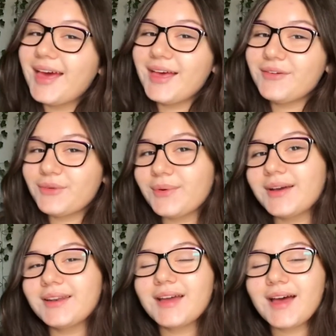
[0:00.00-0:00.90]
Hey
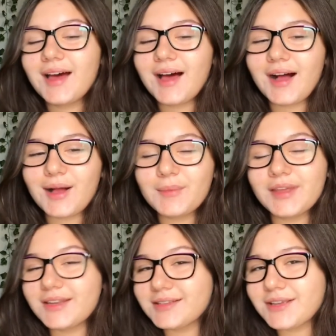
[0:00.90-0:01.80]
everyone, it
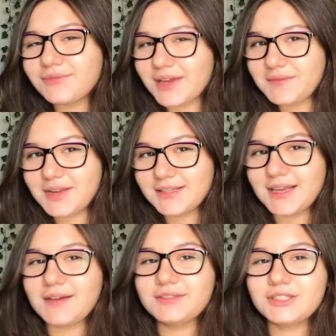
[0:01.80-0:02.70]
is like 5 days
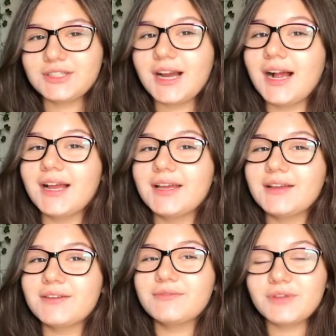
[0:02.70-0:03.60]
after I
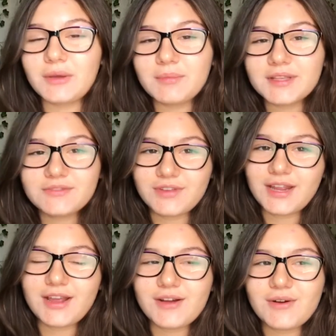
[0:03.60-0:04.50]
filmed this
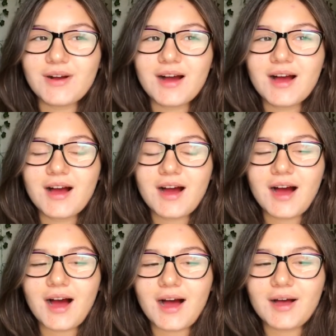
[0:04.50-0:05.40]
video,
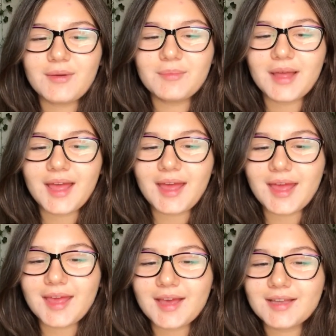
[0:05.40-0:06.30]
and
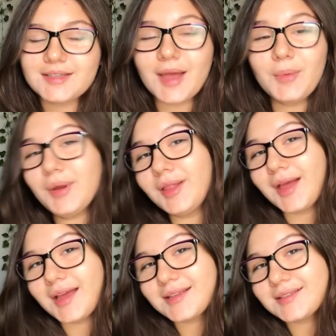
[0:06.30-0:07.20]
I
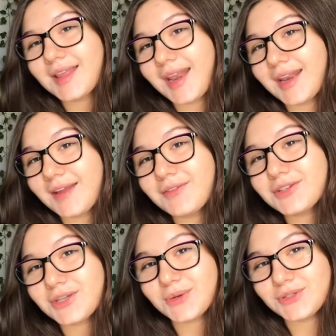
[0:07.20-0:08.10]
realized that I never
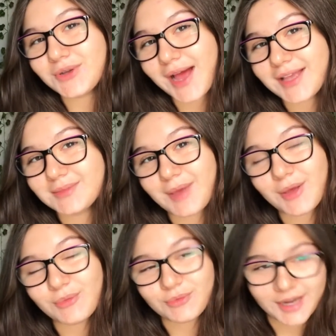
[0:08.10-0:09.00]
showed you guys my
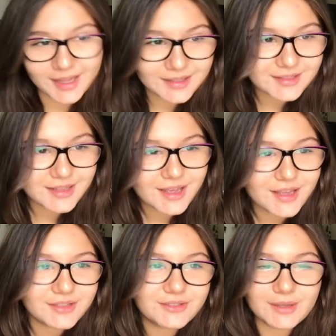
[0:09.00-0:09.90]
rings,
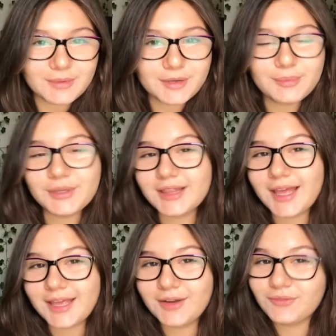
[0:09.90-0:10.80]
so I'm gonna put
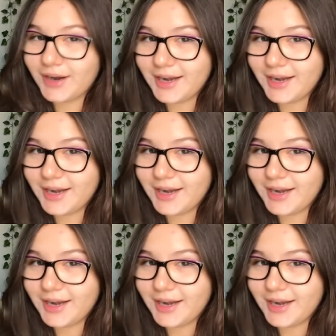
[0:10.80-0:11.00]
that in right